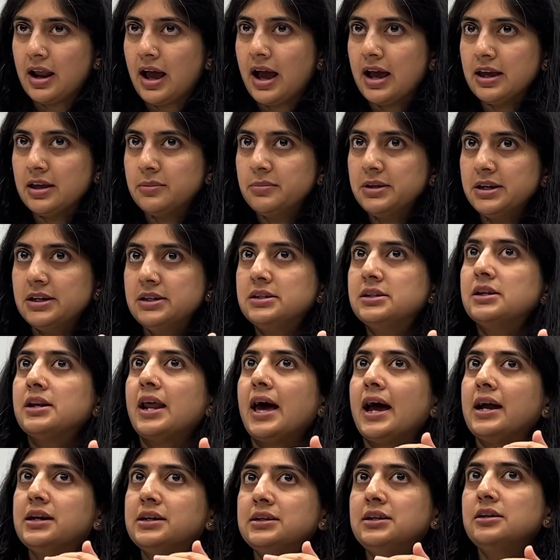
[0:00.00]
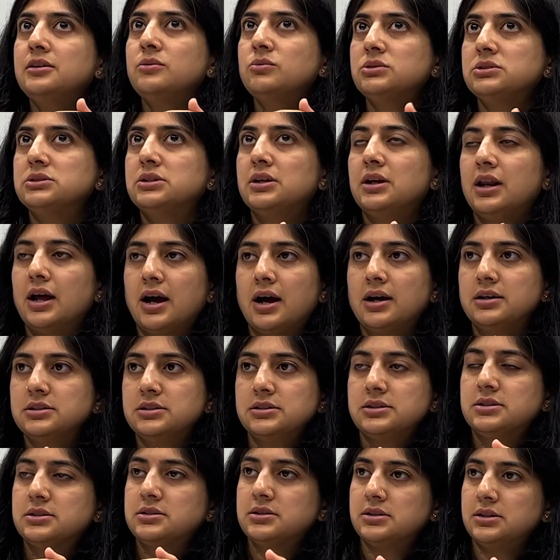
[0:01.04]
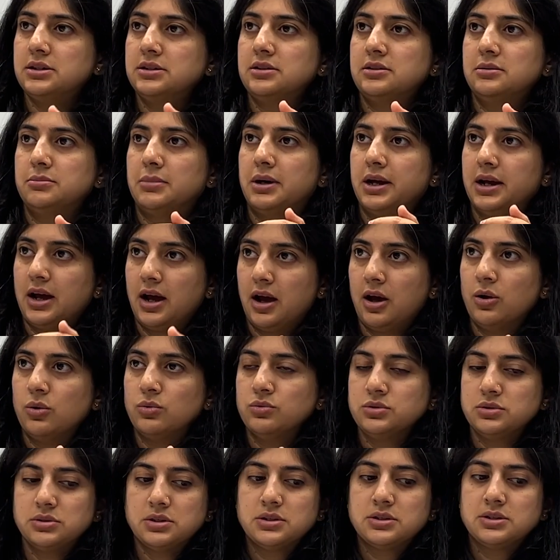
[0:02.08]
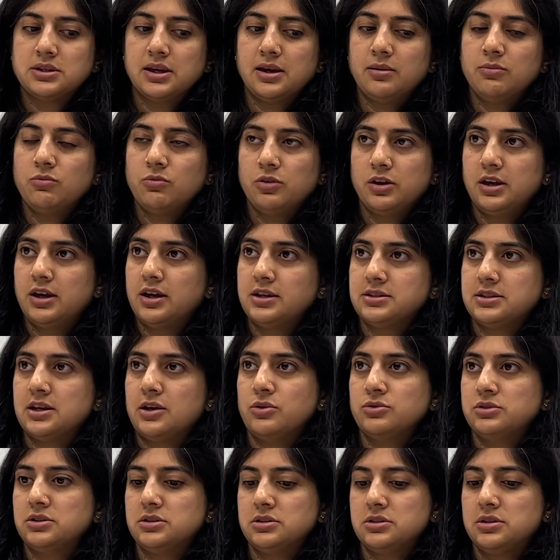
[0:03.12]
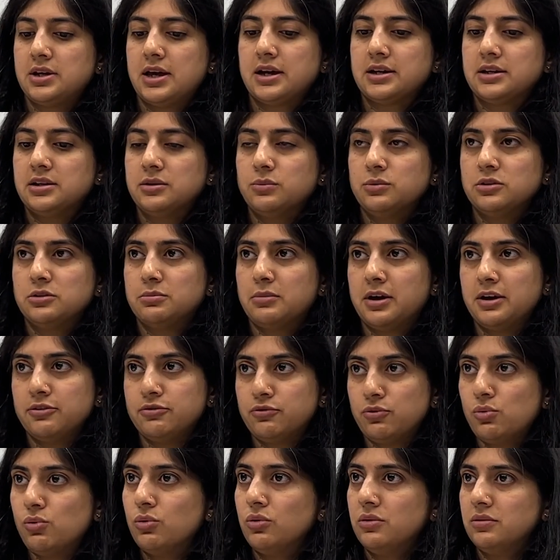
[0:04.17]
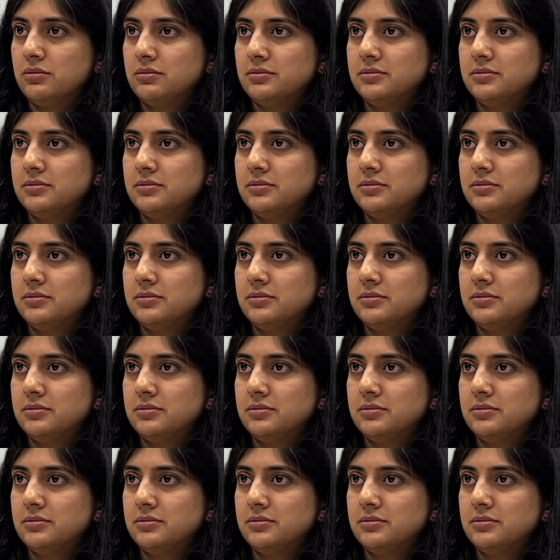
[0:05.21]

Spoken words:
I am interacting with the largest screen in my house the same way as I was interacting with my phone,